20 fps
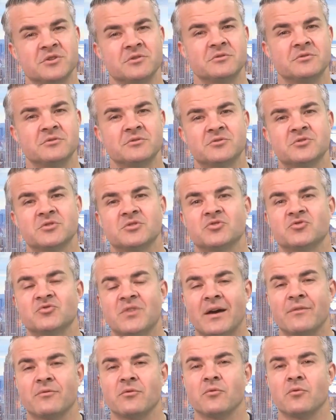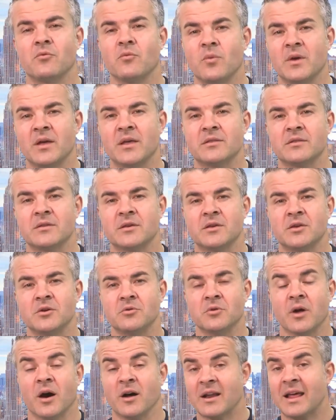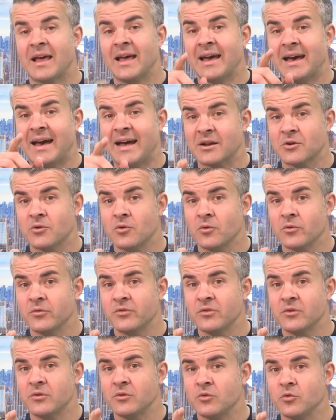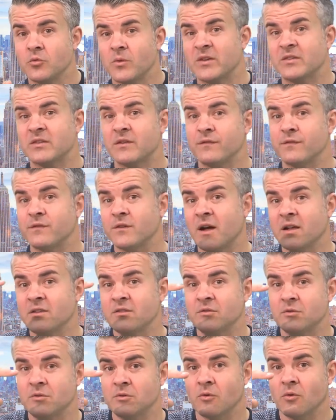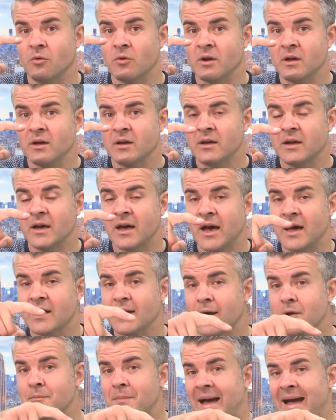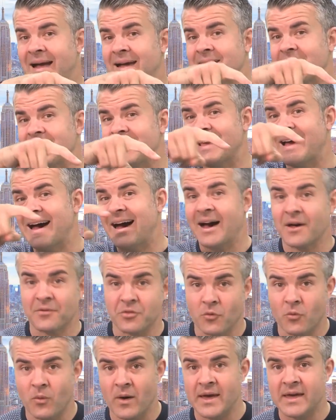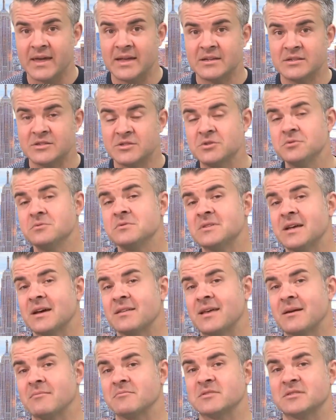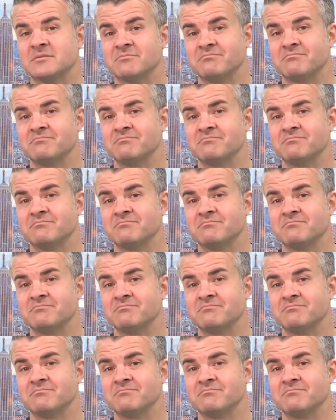you to travel with Cunard. And of course, you can always fly to New York and go back the other way to Southampton.